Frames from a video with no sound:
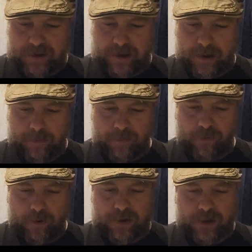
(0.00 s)
setup with
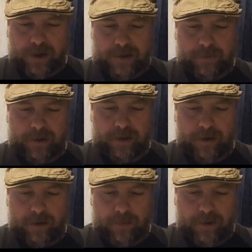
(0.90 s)
4 inch glass plate
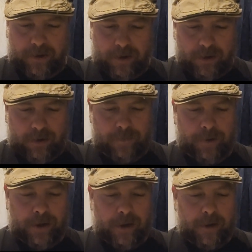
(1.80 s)
call plate
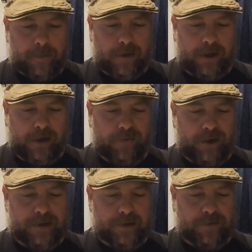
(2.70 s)
column, but any
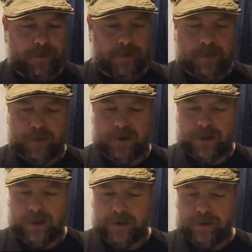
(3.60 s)
advice is very much
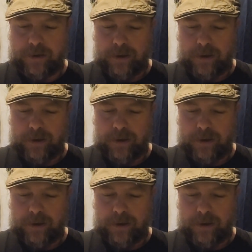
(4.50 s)
appreciated.